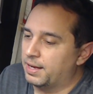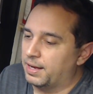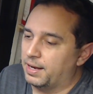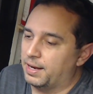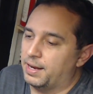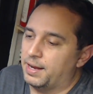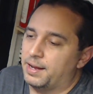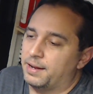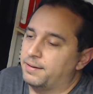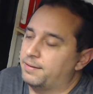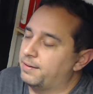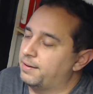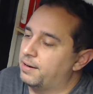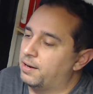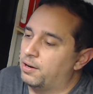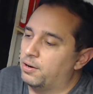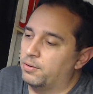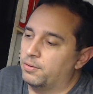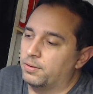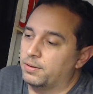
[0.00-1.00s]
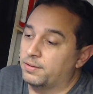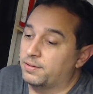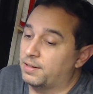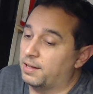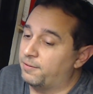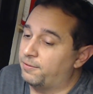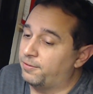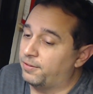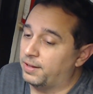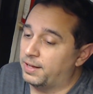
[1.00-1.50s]
and you know
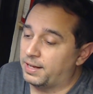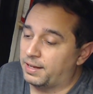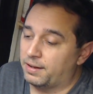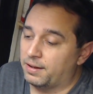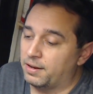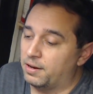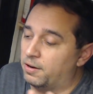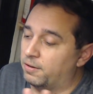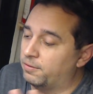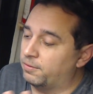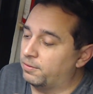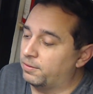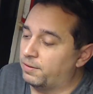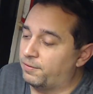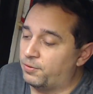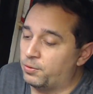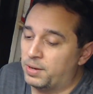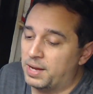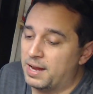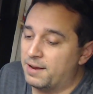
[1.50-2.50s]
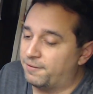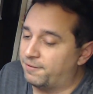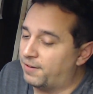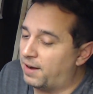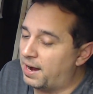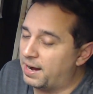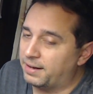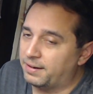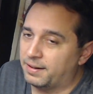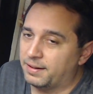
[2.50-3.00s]
stuff like you know if you can't
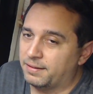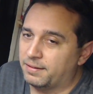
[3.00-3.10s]
find